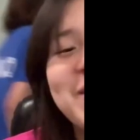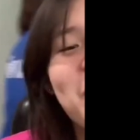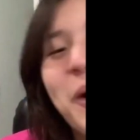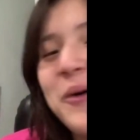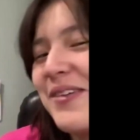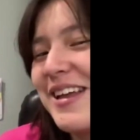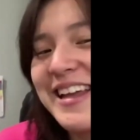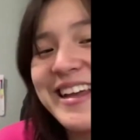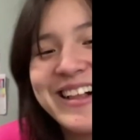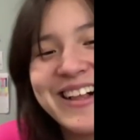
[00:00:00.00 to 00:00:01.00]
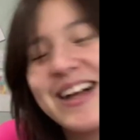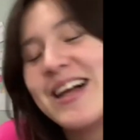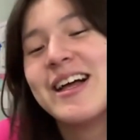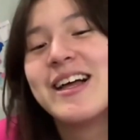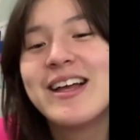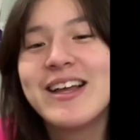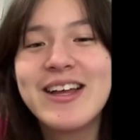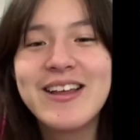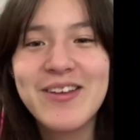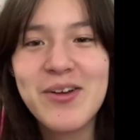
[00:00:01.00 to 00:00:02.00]
salt, Mychaela.
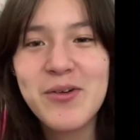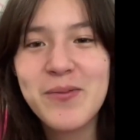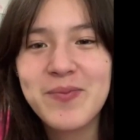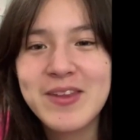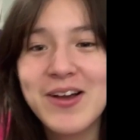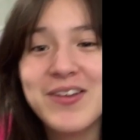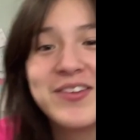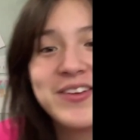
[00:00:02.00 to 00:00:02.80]
So, so